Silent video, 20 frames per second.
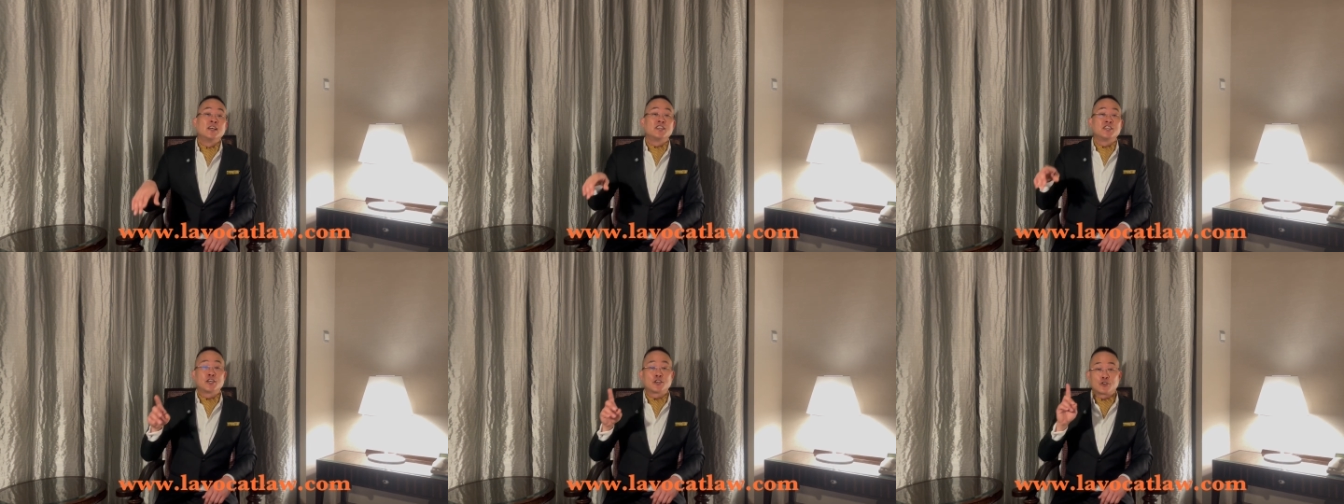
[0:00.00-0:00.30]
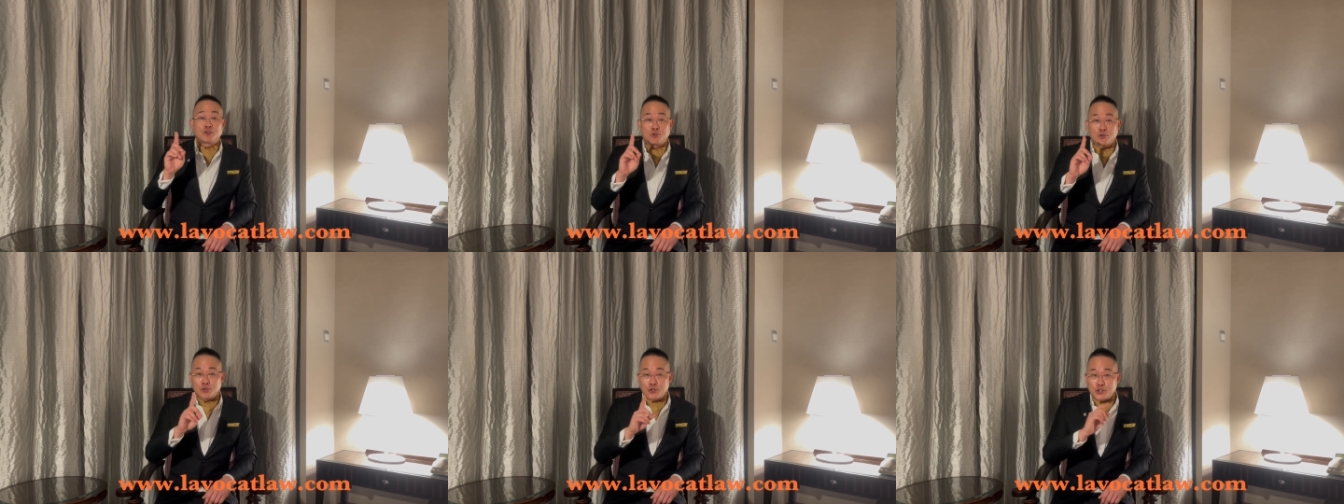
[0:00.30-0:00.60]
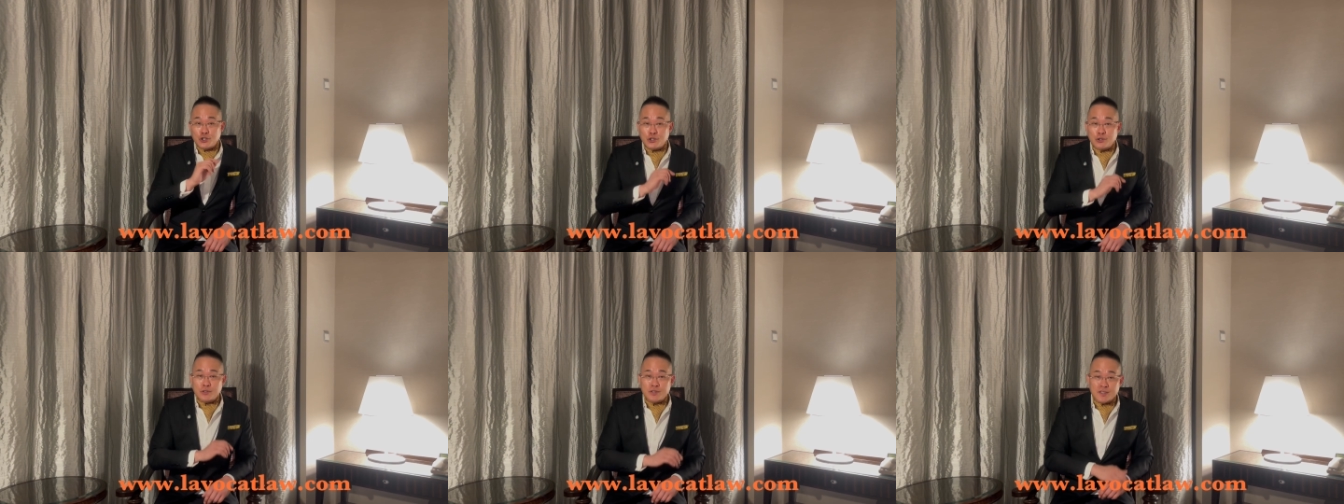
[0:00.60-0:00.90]
The good
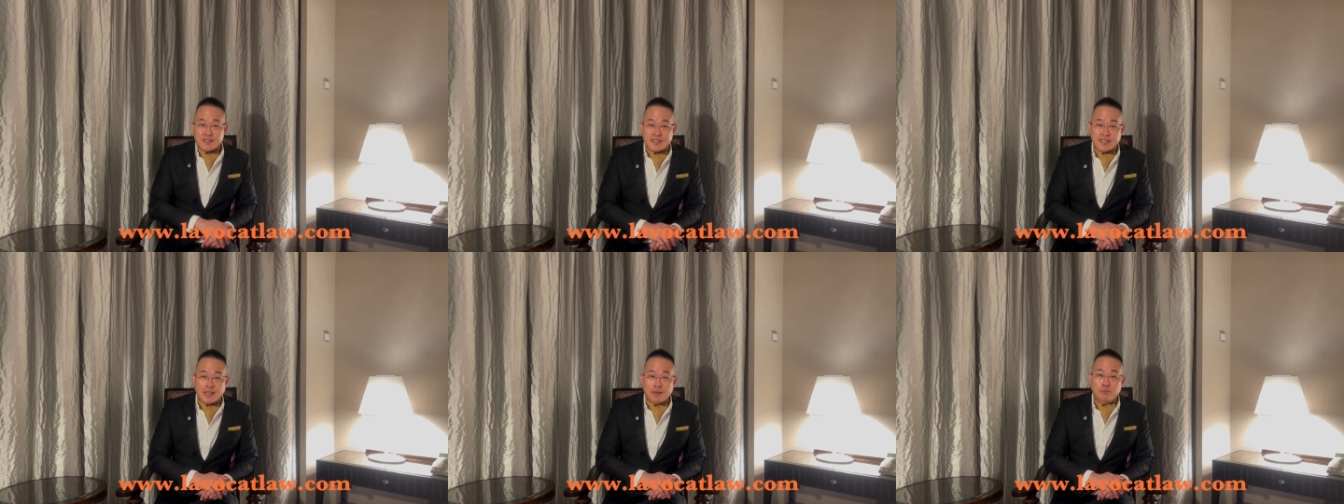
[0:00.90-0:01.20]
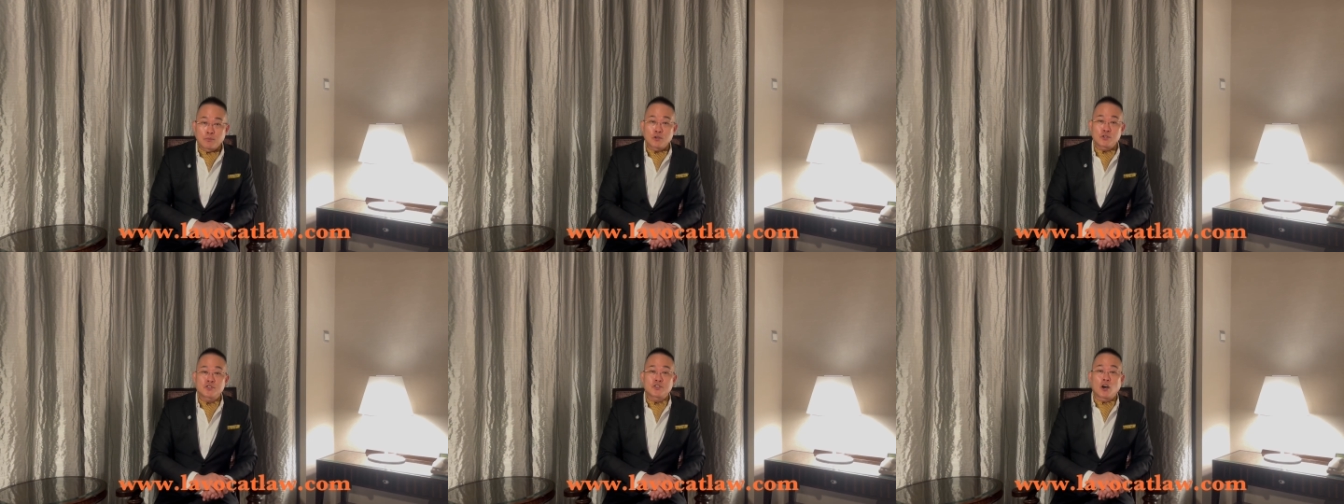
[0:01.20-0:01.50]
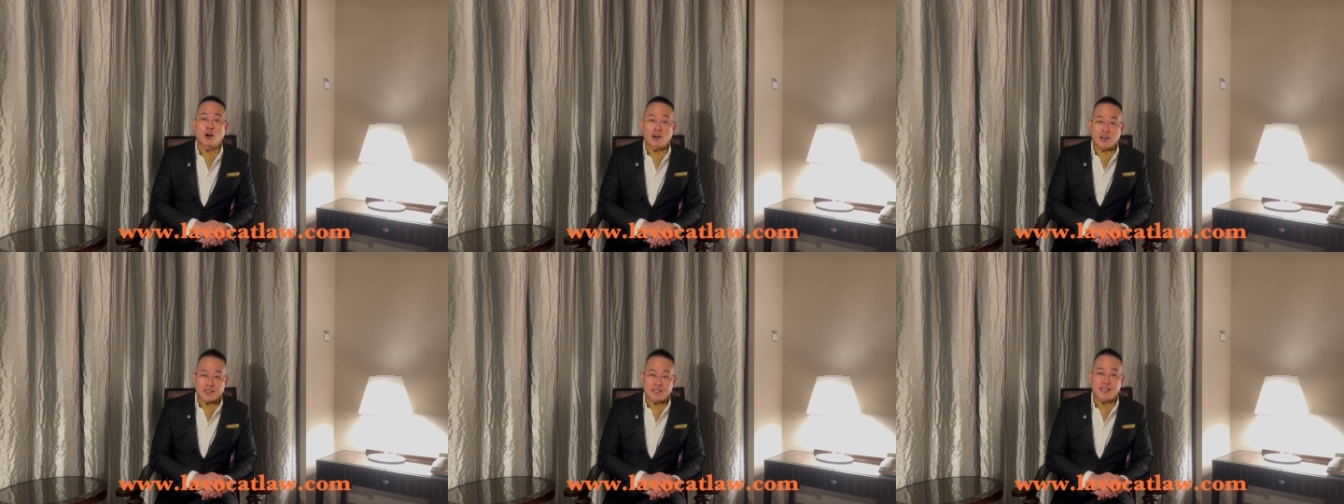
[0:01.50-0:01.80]
news is that most
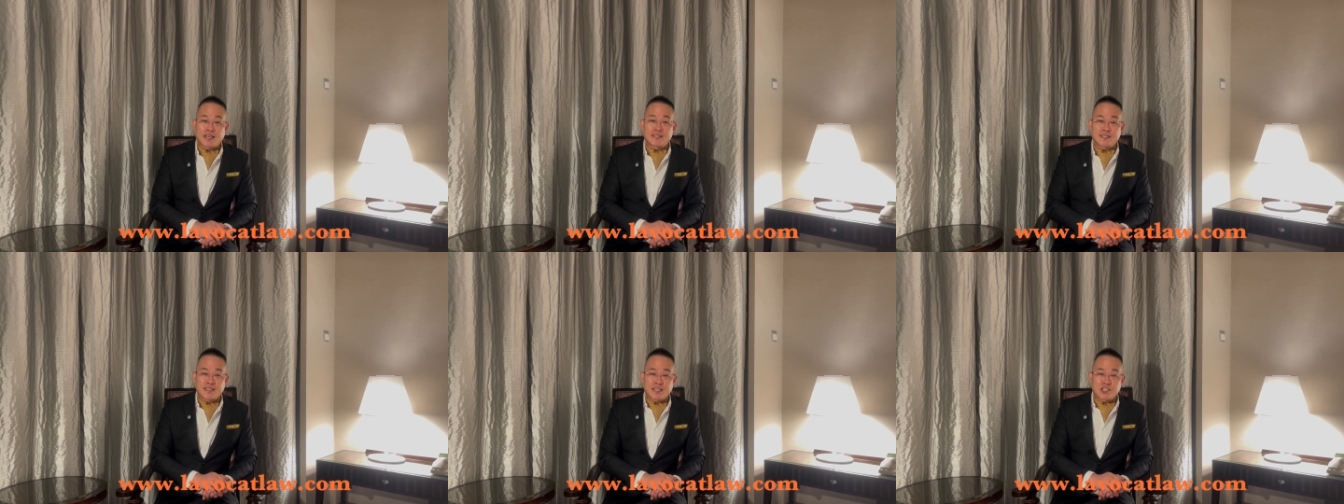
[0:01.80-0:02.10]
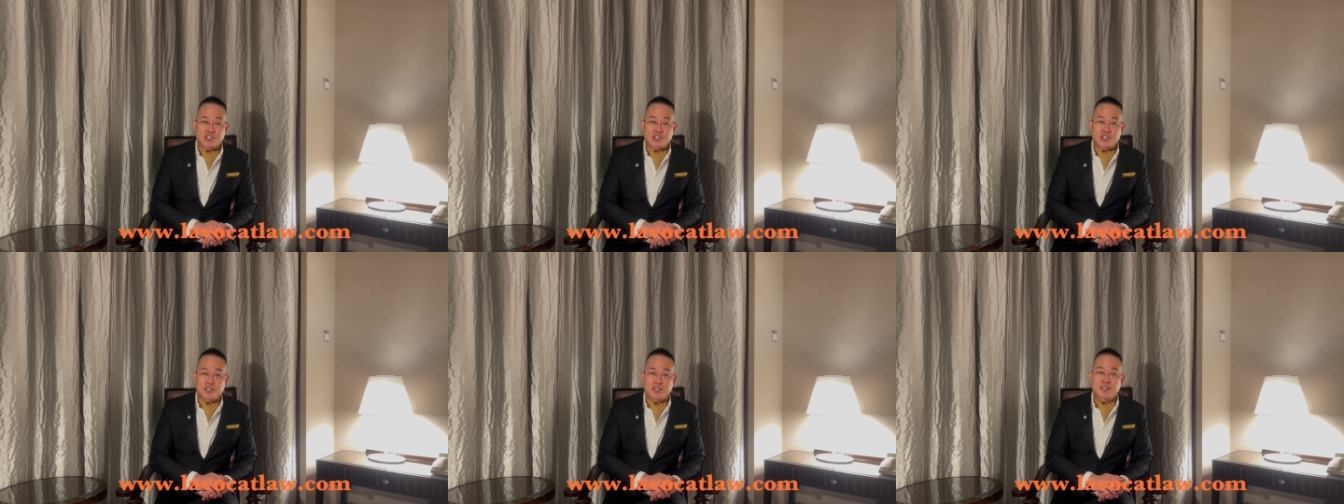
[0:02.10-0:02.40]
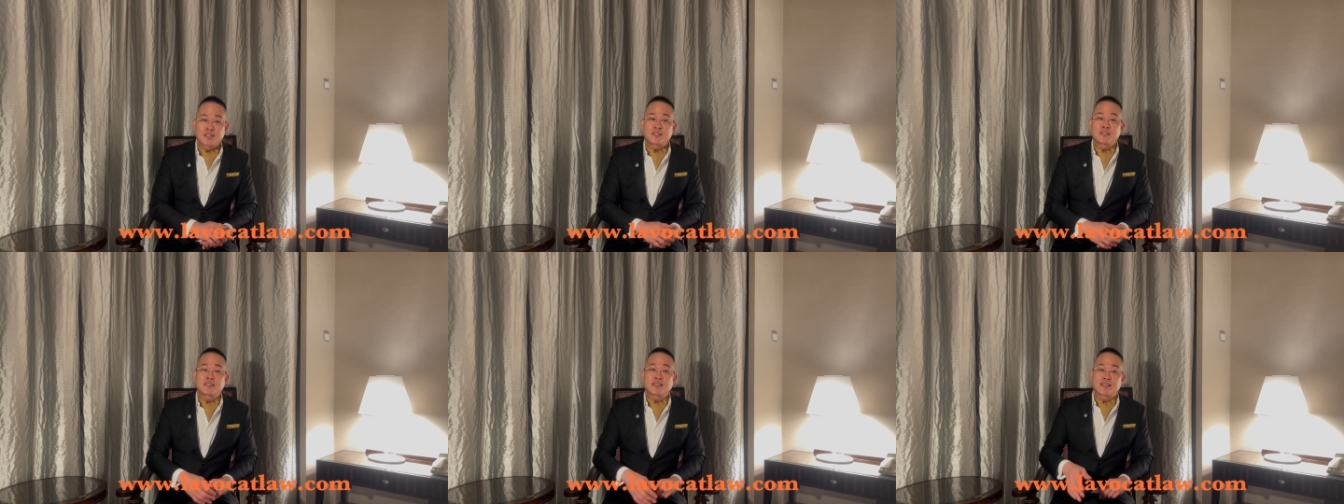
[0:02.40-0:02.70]

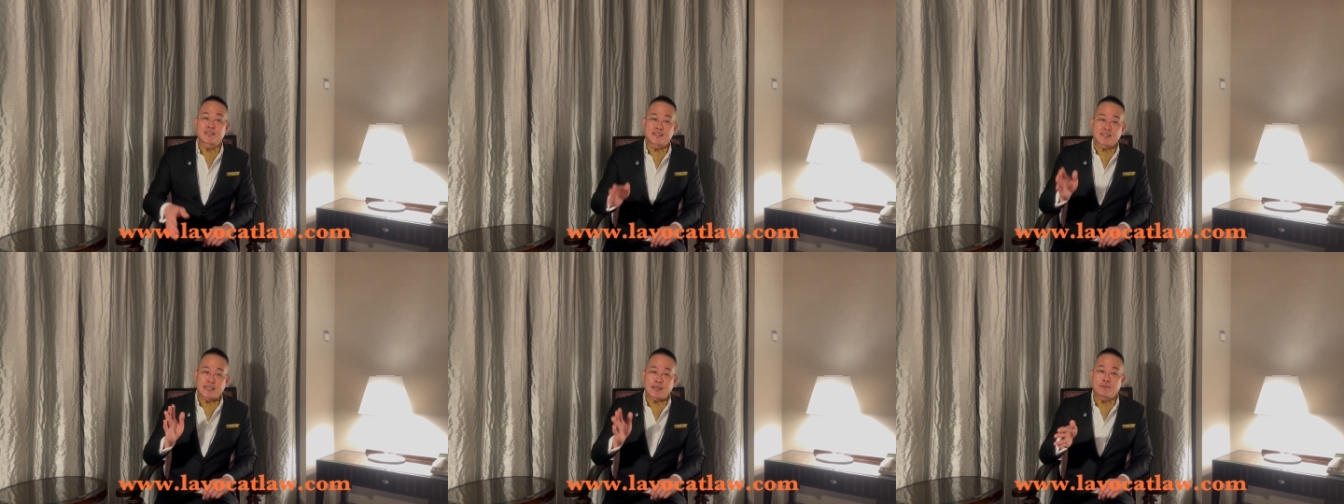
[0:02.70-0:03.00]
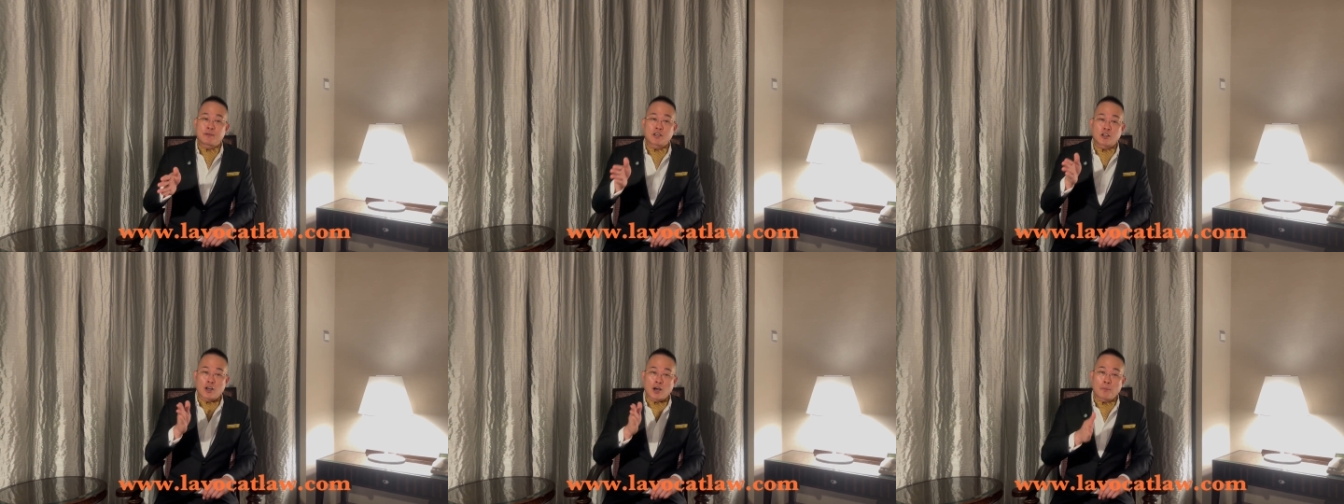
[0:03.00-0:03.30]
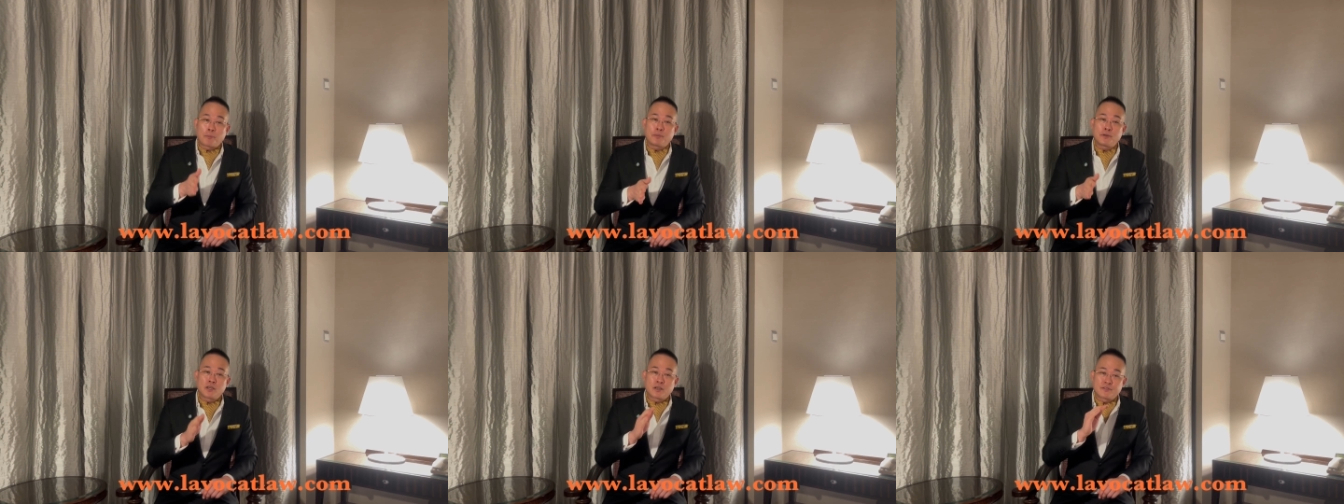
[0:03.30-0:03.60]
organizations accept a
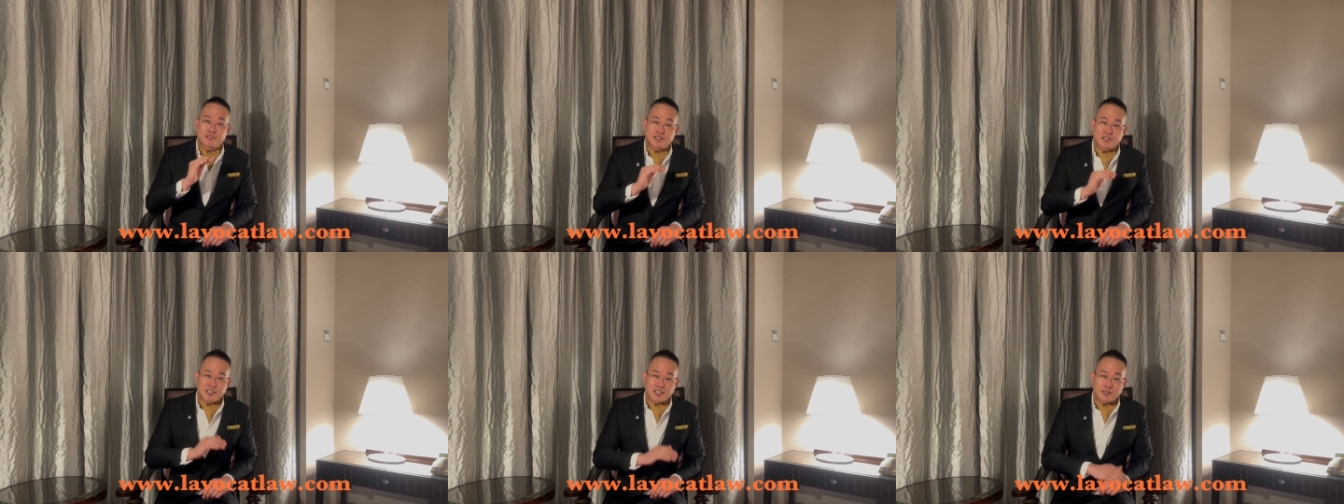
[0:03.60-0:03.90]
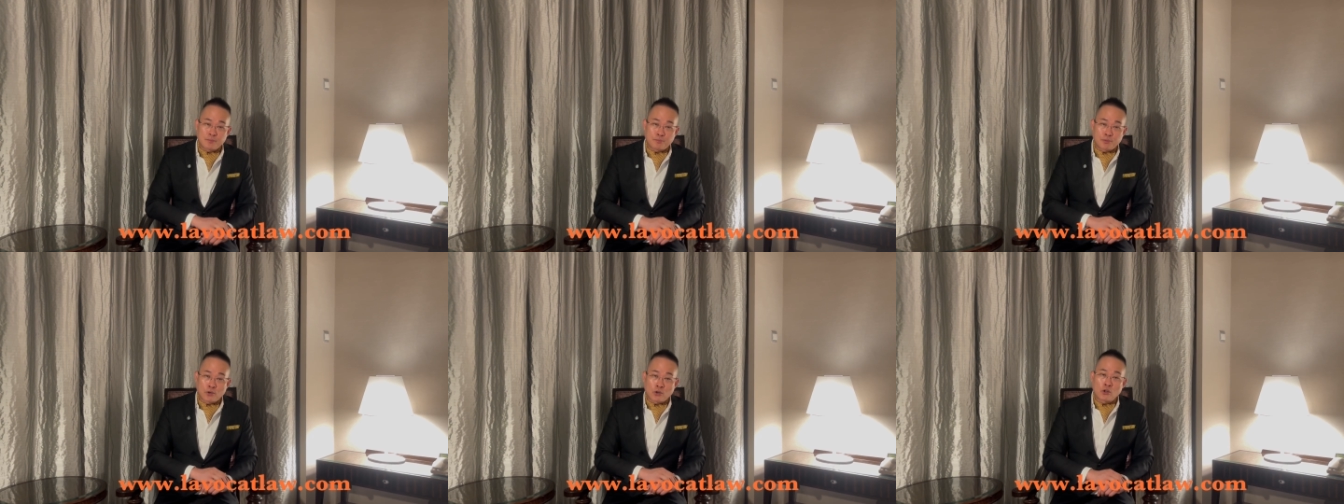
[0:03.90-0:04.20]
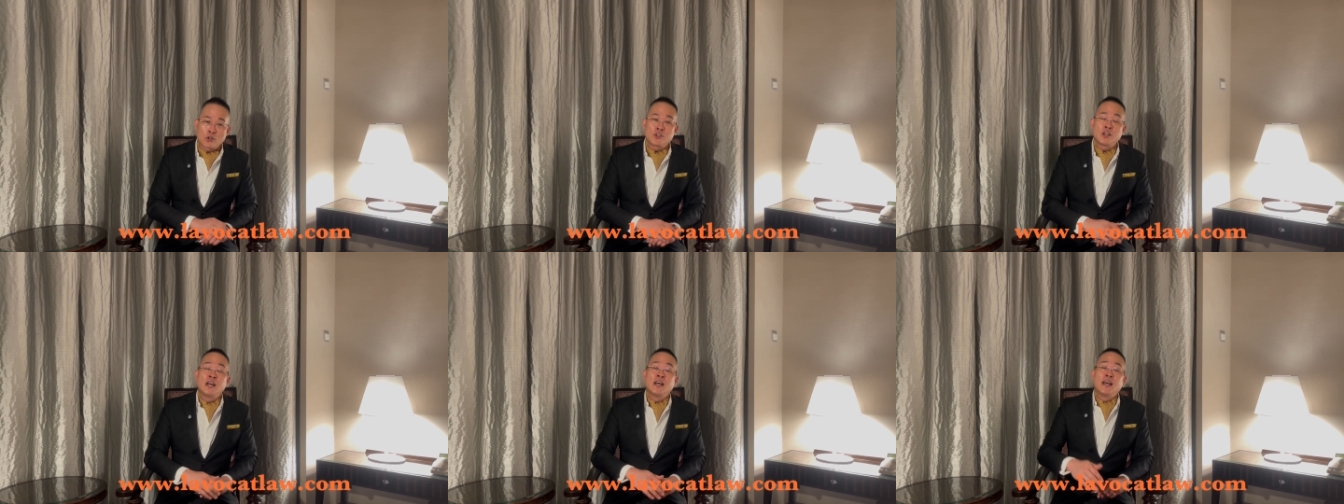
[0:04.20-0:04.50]
copy of the deed poll